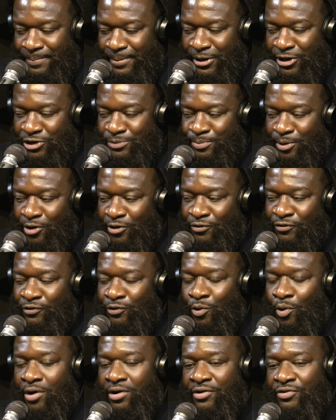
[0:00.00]
Petersburg,
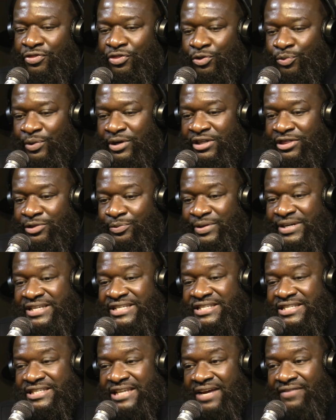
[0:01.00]
Florida,
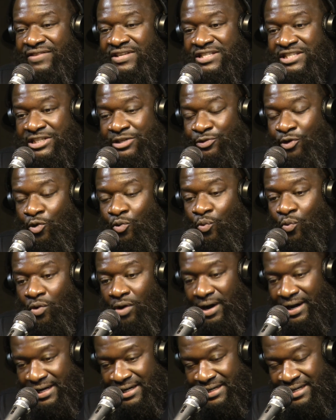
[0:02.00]
33701.